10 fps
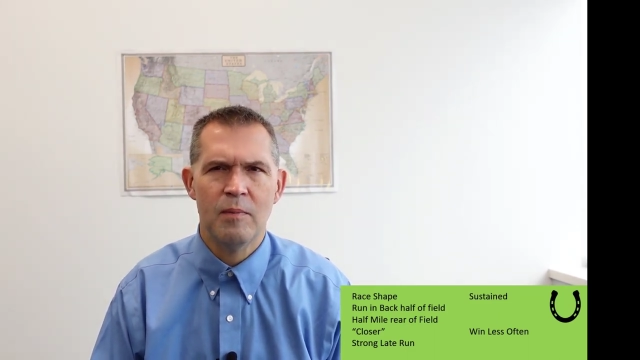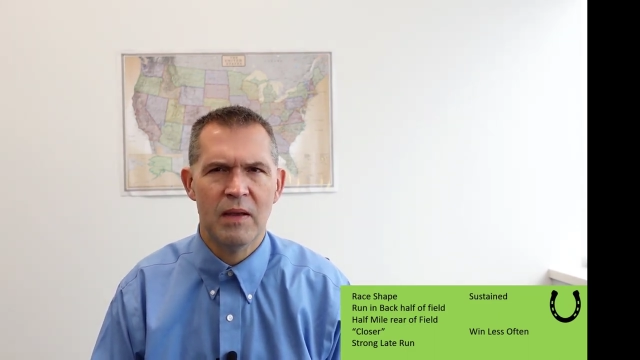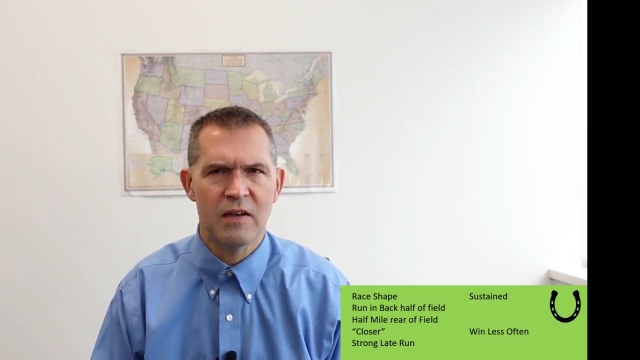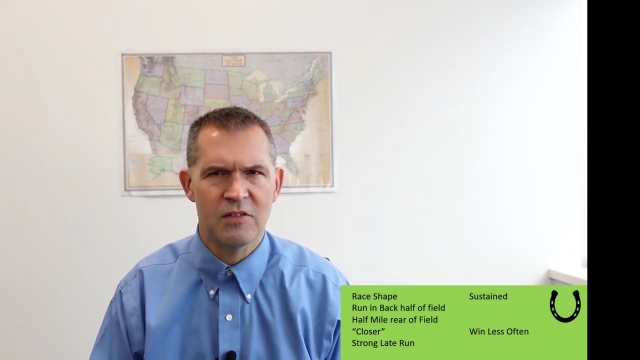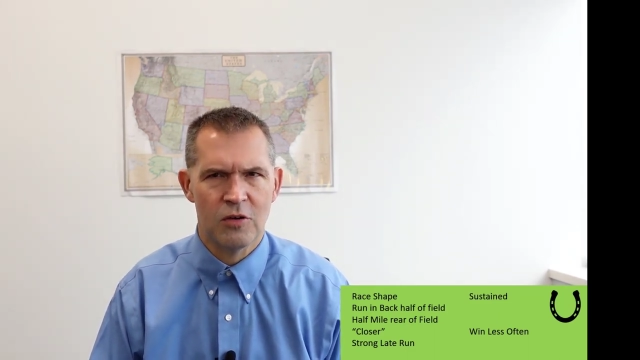
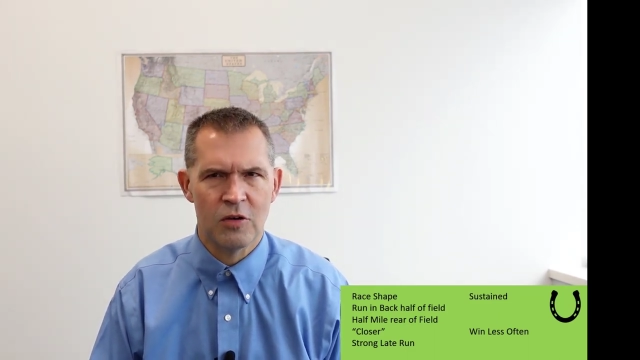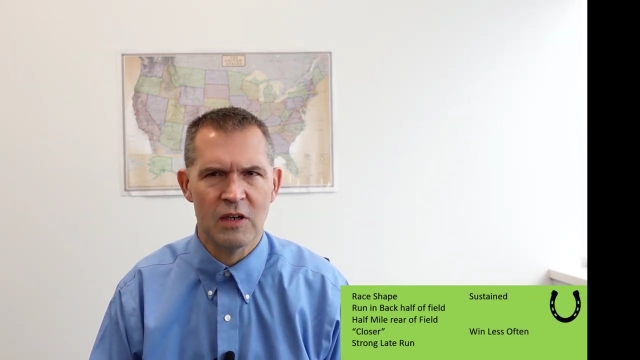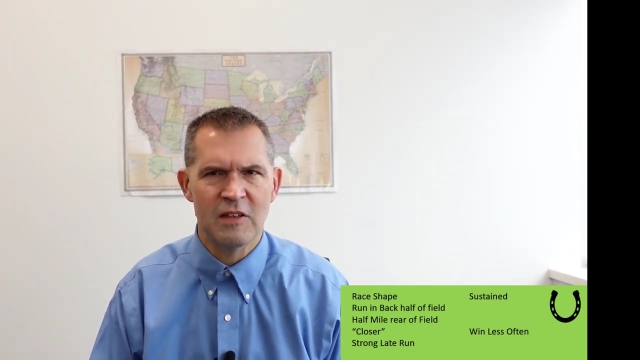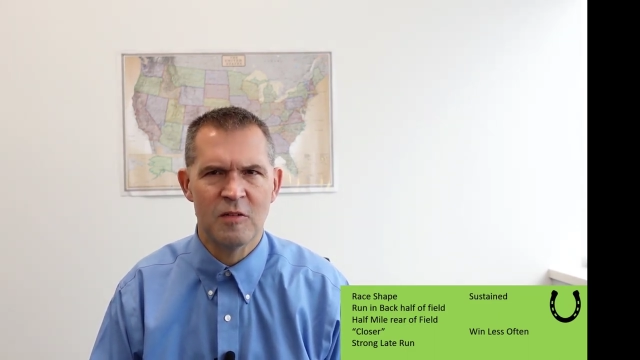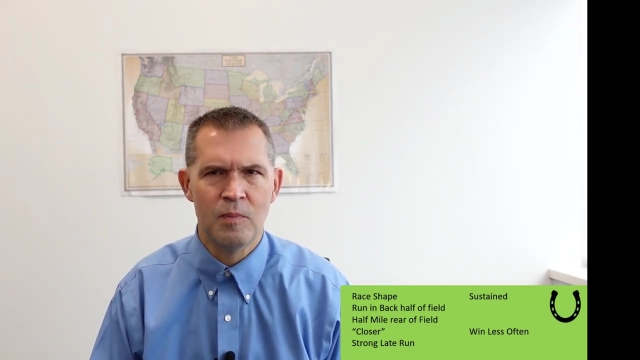because
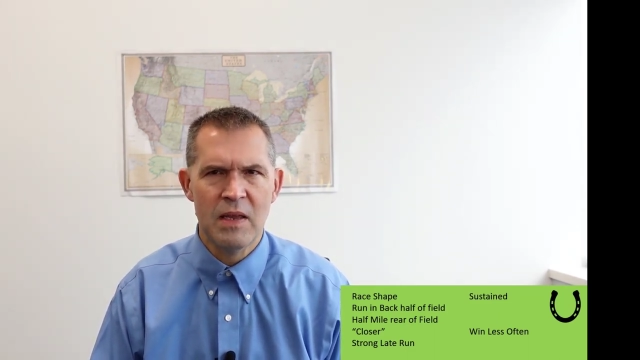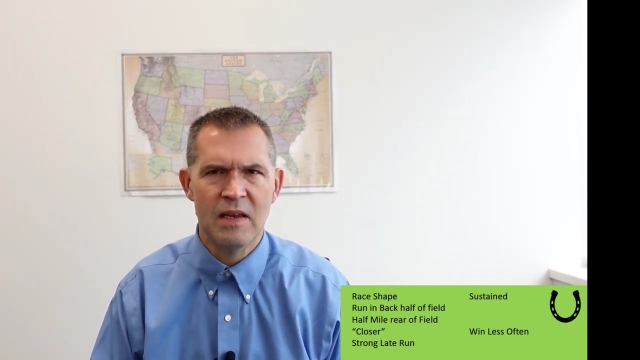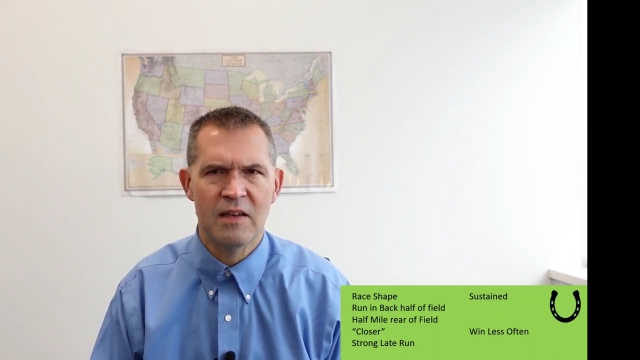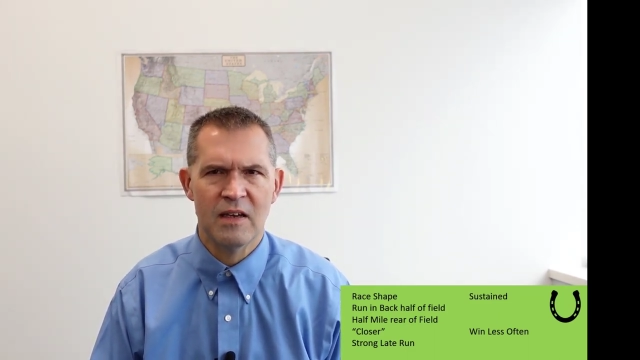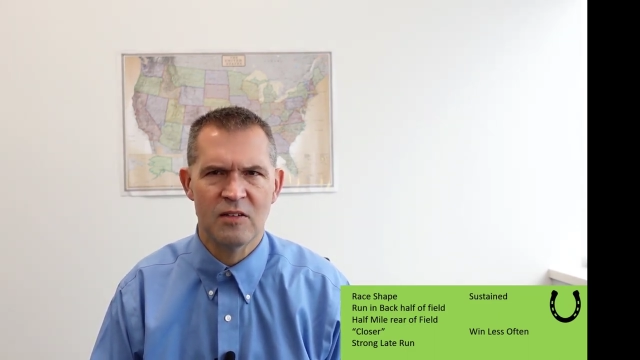early
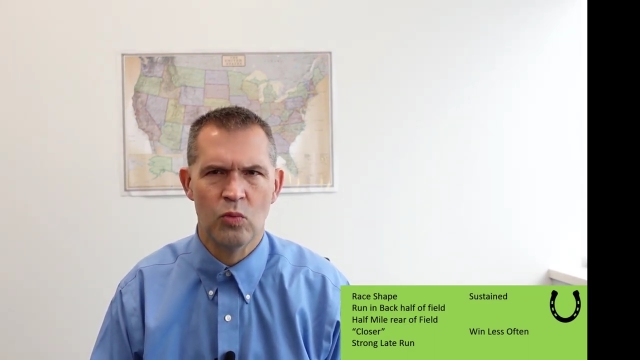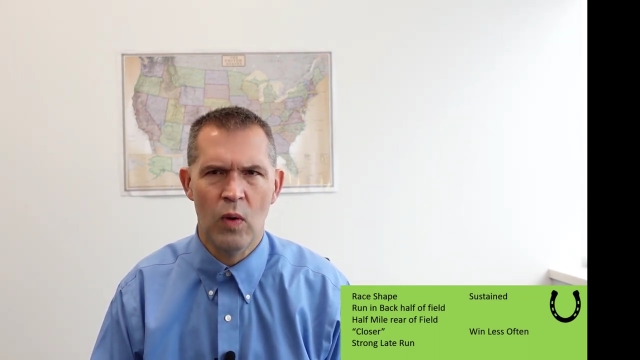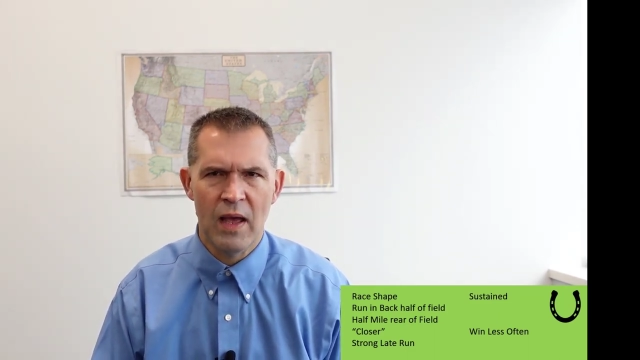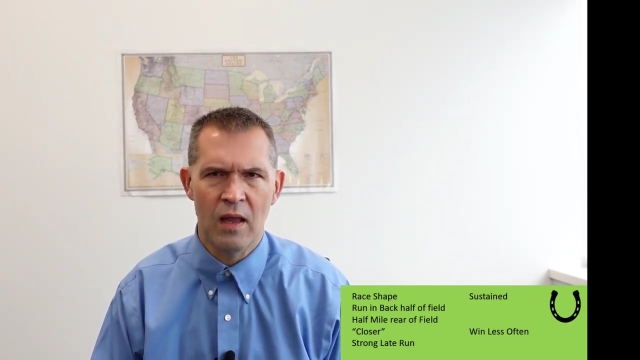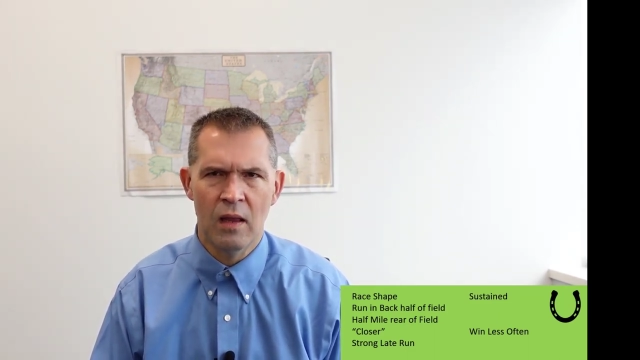speed does
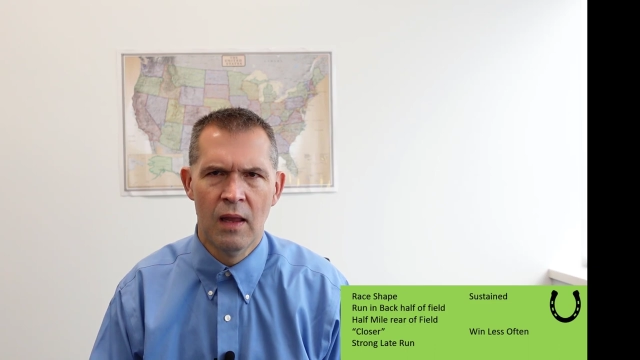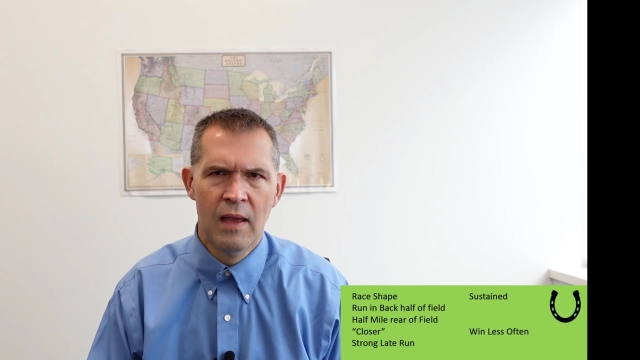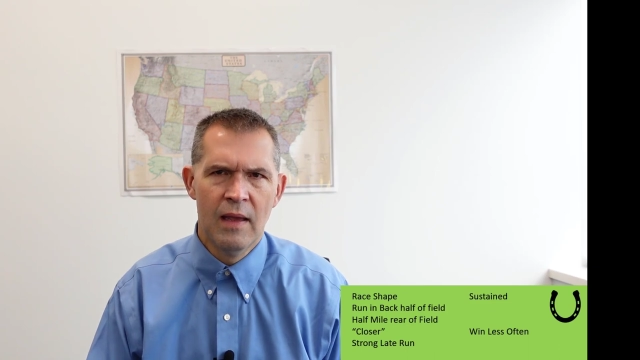well